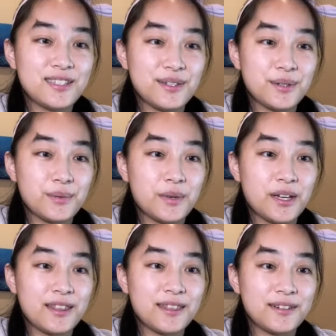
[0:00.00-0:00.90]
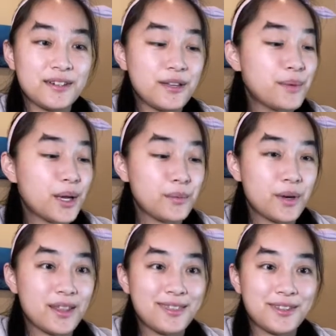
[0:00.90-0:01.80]
do 130 by
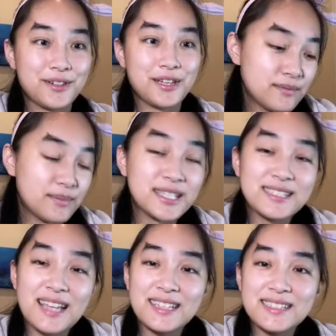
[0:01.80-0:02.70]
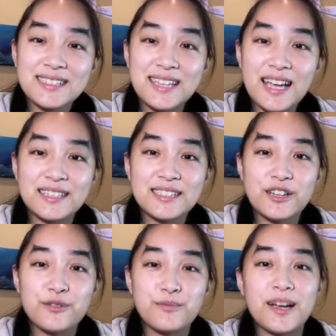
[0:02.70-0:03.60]
130 because that's the size
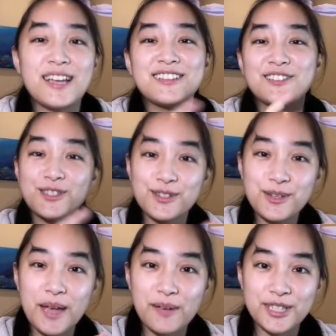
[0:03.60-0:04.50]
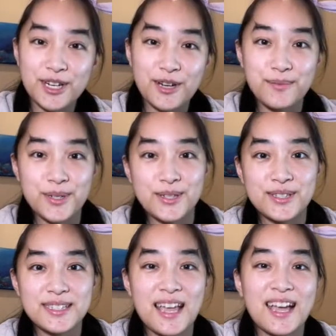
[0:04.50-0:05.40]
of my little stream avatar birds
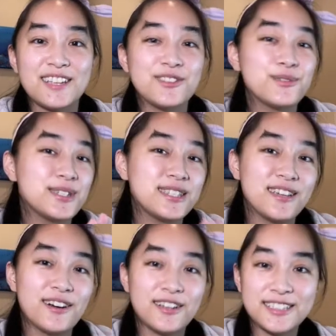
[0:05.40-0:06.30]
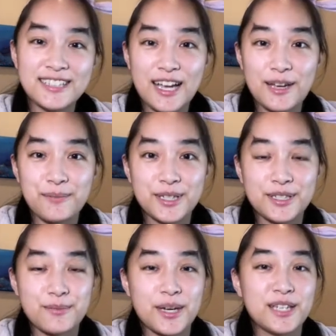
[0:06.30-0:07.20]
that you see all the time
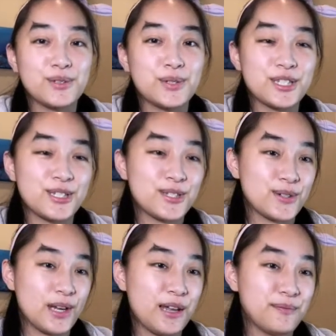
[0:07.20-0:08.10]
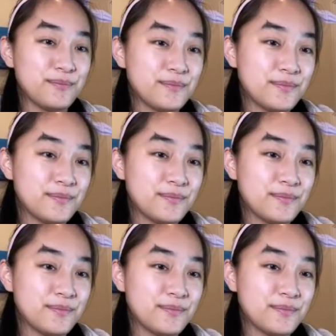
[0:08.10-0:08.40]
under my Twitch stream.